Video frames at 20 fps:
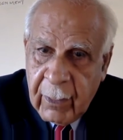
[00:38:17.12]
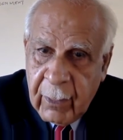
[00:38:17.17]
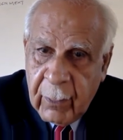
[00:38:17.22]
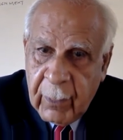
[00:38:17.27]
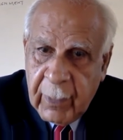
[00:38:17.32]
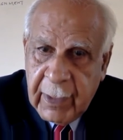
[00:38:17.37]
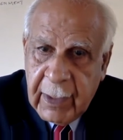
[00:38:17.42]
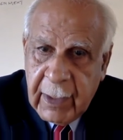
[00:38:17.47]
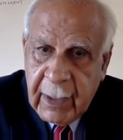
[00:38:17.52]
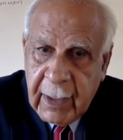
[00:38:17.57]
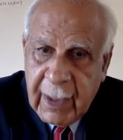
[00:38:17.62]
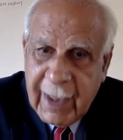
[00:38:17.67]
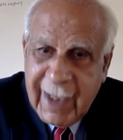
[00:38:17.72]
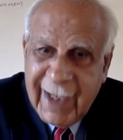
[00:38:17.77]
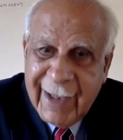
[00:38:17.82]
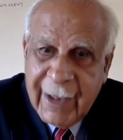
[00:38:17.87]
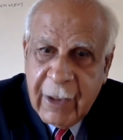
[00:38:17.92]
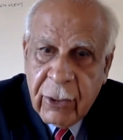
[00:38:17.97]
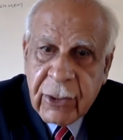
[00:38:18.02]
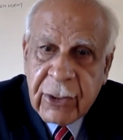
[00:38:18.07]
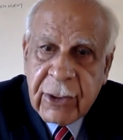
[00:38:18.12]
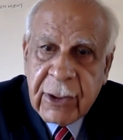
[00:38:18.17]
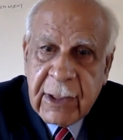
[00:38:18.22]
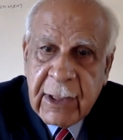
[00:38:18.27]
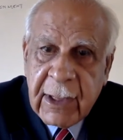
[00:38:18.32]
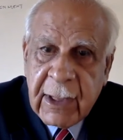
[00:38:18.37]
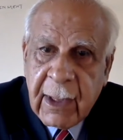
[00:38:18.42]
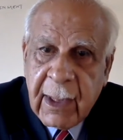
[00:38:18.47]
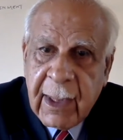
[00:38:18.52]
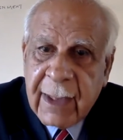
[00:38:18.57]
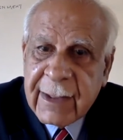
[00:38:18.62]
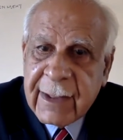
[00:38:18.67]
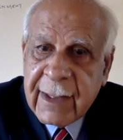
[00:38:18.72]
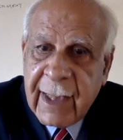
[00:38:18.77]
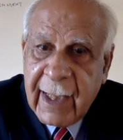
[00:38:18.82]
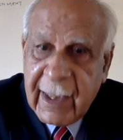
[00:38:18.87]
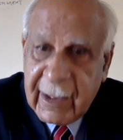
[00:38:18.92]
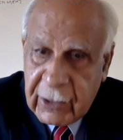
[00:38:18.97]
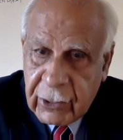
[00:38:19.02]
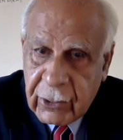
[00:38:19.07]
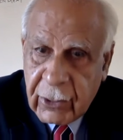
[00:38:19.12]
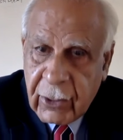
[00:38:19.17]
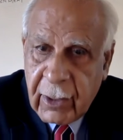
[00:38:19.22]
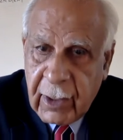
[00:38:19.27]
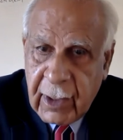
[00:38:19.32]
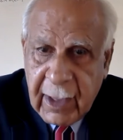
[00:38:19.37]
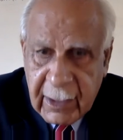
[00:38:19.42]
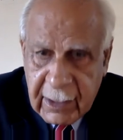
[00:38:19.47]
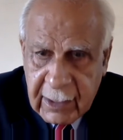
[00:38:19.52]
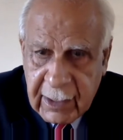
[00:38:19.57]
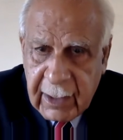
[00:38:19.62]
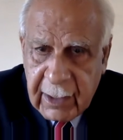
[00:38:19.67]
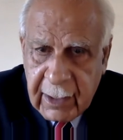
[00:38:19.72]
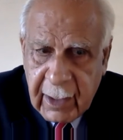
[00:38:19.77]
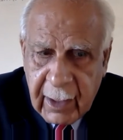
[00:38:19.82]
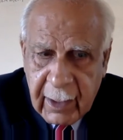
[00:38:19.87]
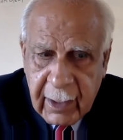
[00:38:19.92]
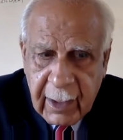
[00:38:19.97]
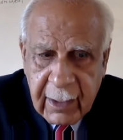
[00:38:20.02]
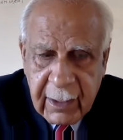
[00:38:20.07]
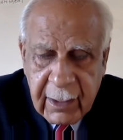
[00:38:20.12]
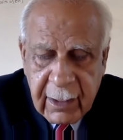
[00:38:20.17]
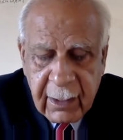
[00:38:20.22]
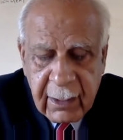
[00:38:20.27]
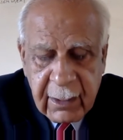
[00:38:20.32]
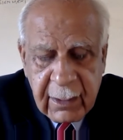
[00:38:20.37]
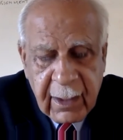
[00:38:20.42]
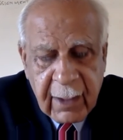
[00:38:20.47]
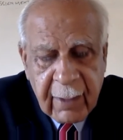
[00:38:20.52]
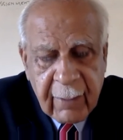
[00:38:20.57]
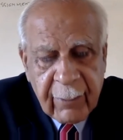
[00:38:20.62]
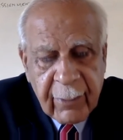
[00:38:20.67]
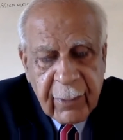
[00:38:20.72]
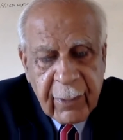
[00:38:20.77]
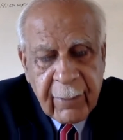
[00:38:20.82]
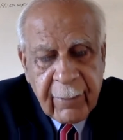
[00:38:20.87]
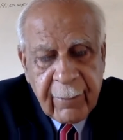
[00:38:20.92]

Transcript: with IOC, let's say Exxon, let's say that as an example.